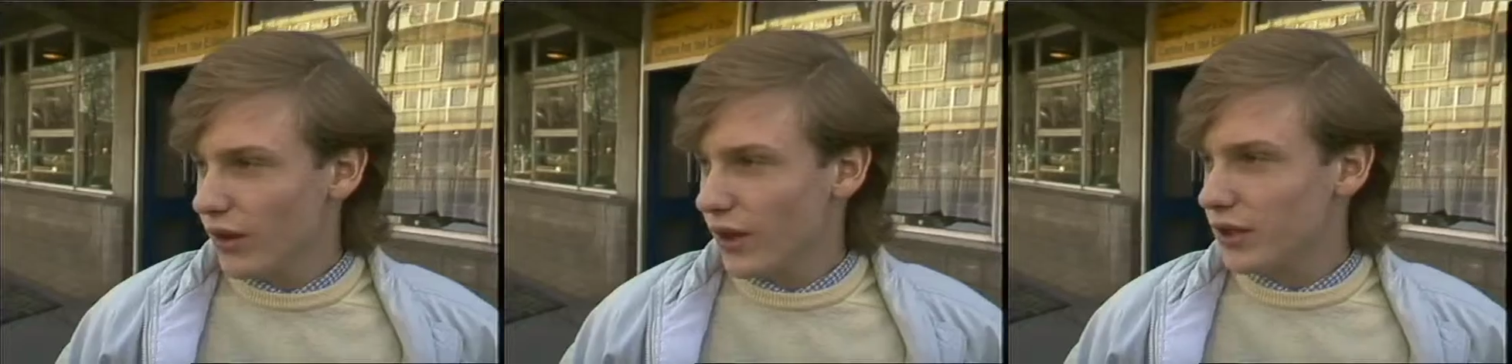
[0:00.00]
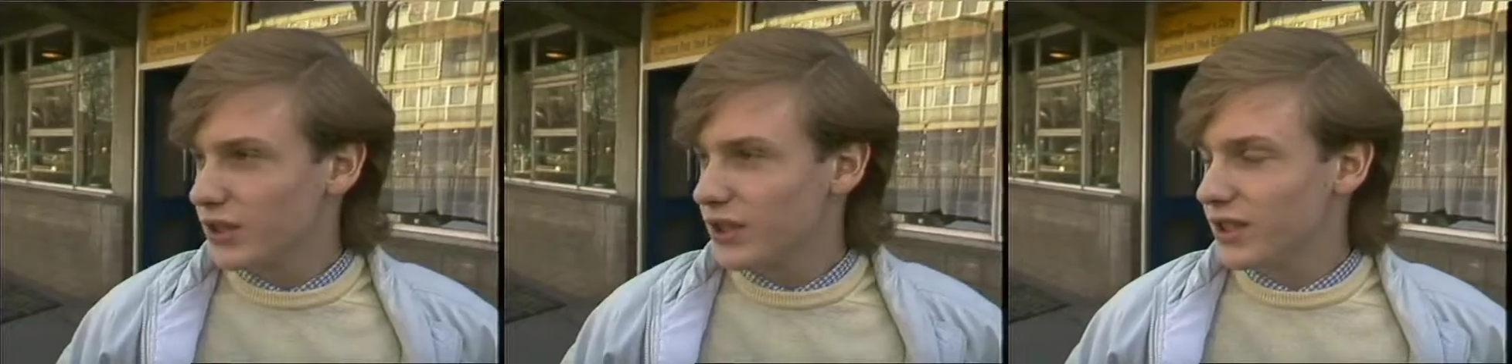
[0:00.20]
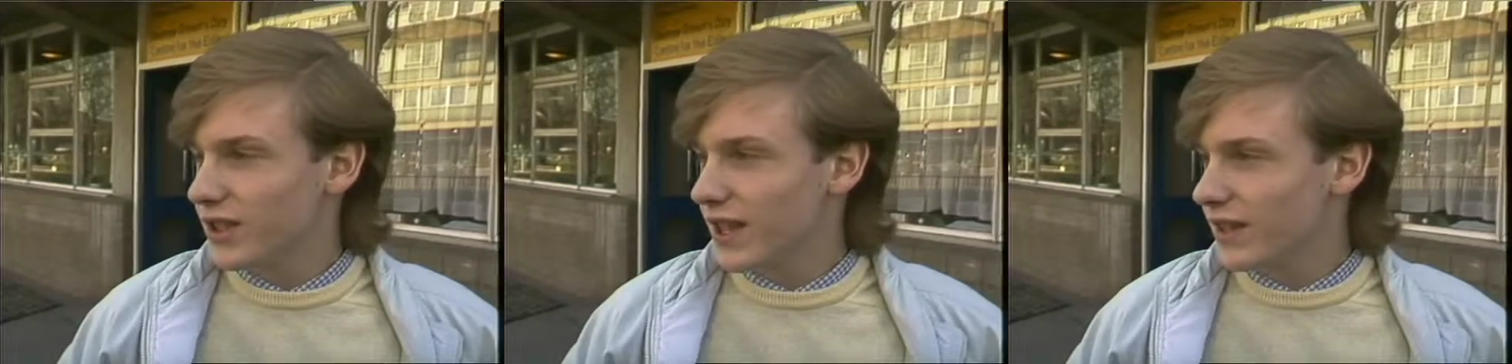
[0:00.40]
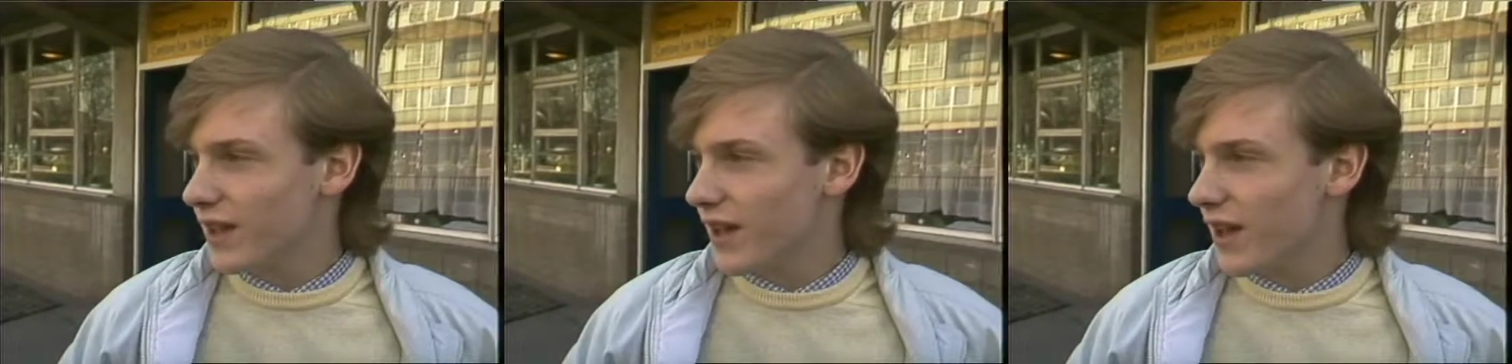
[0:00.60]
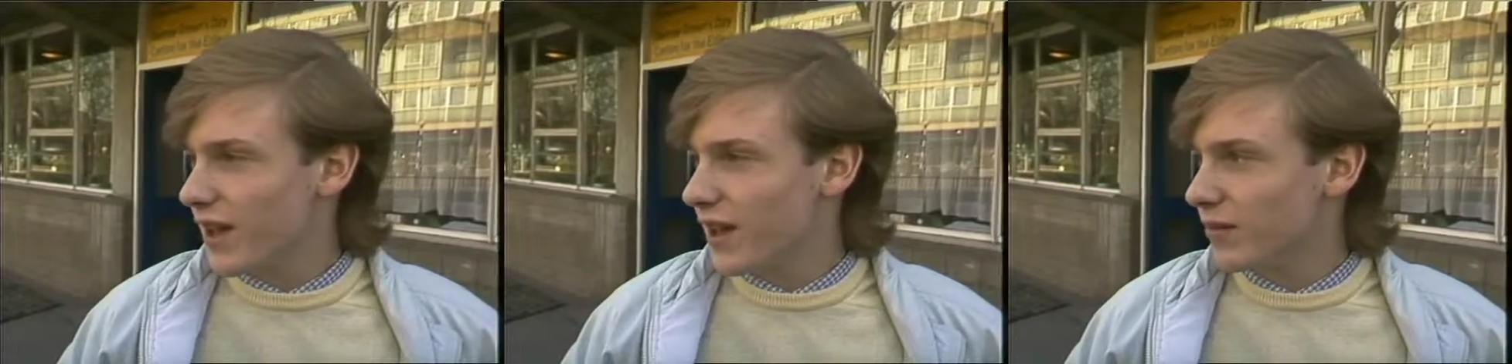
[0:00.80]
Uh, she said
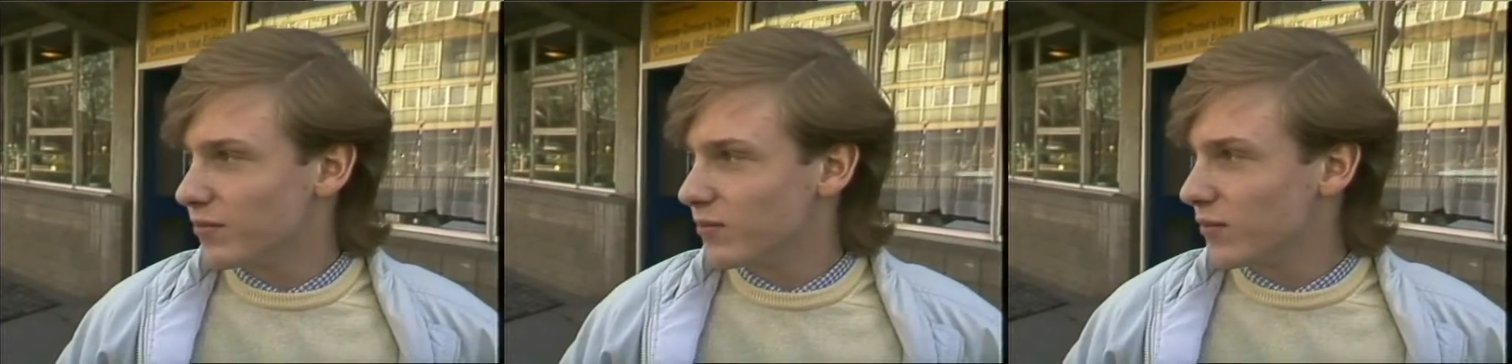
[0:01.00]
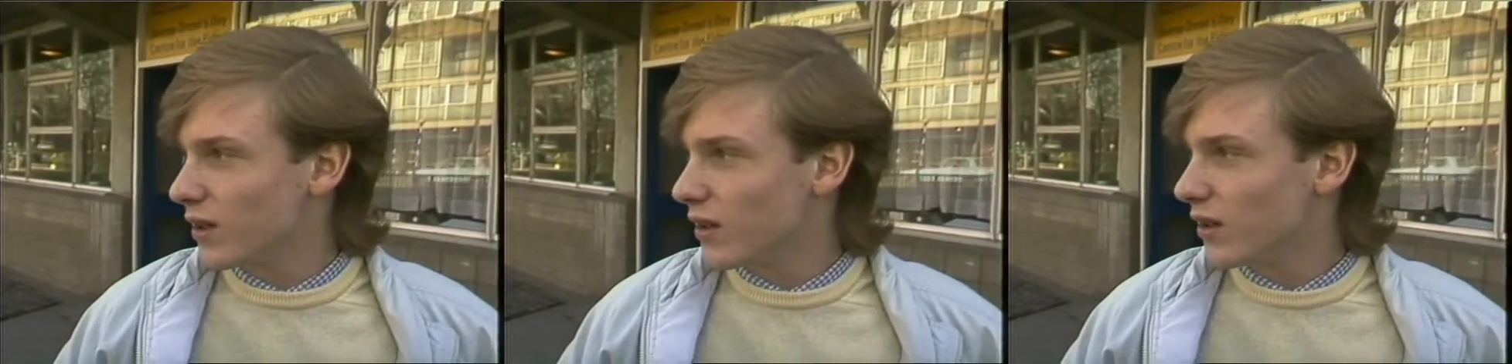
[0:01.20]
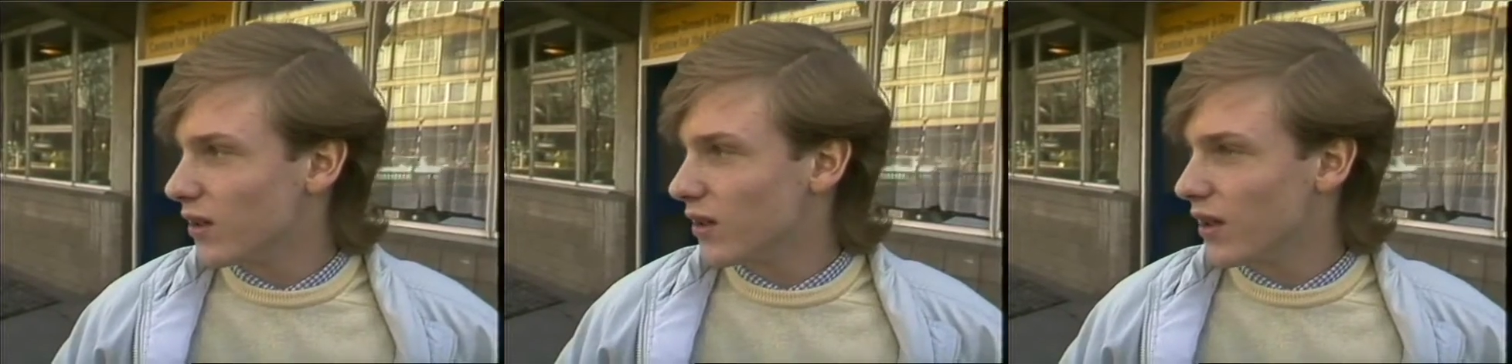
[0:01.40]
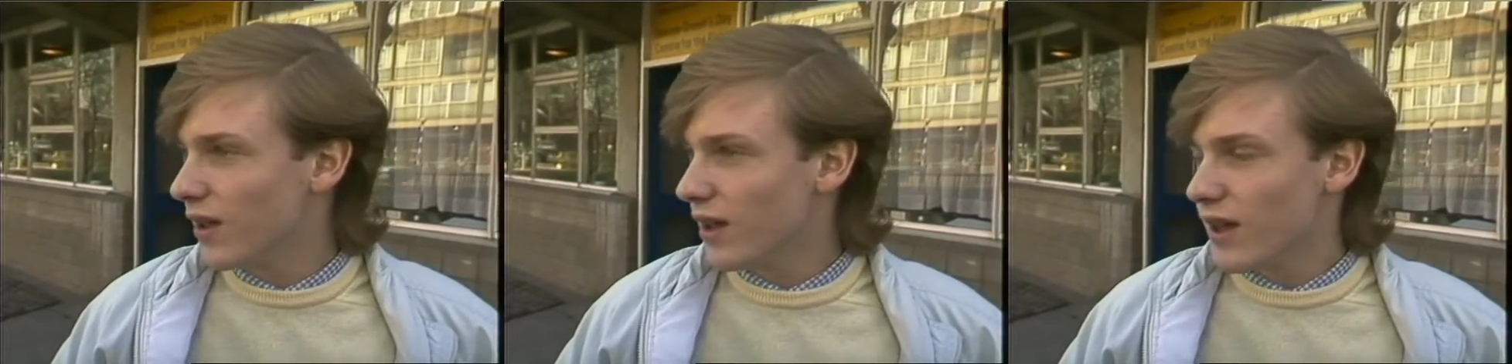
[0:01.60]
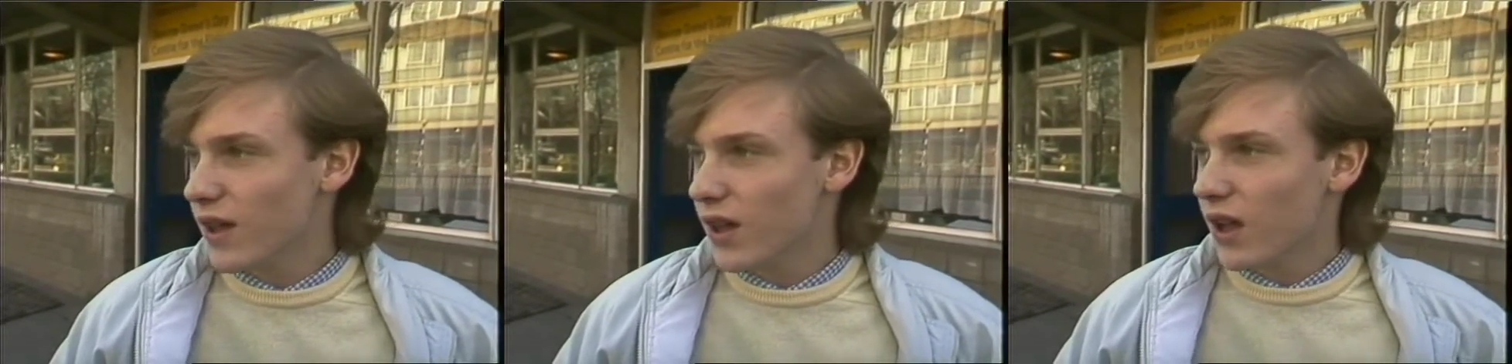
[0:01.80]
that um,
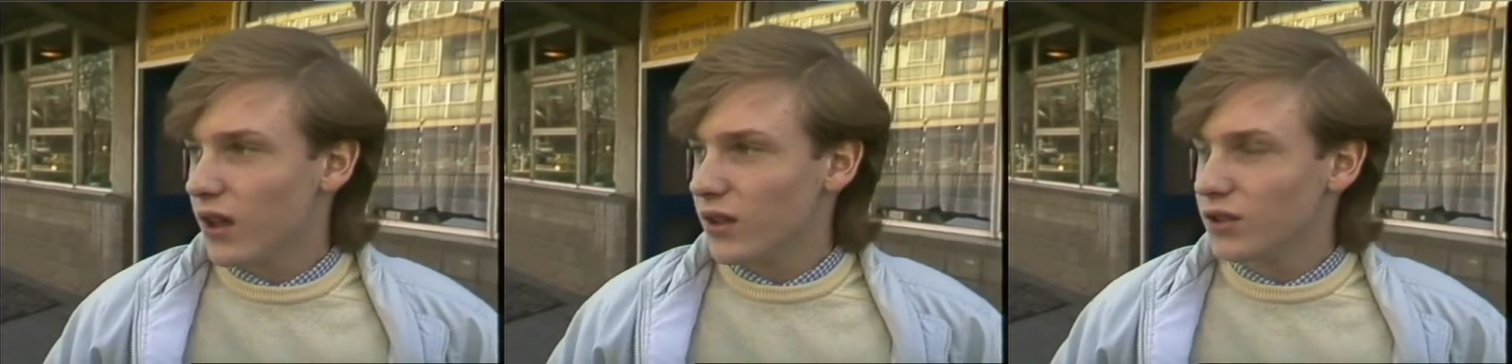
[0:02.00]
as